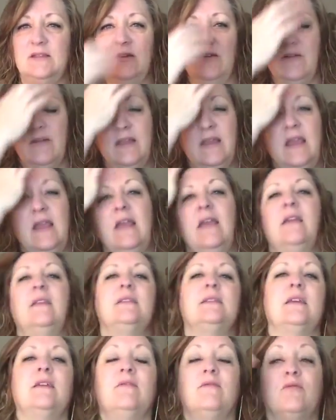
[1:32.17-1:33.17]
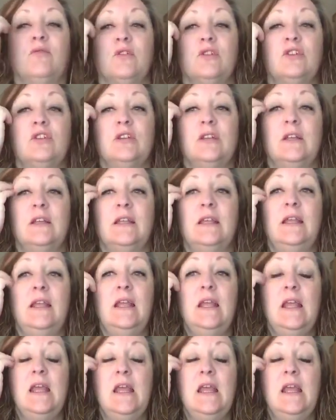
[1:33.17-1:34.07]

No, I can't, unfortunately.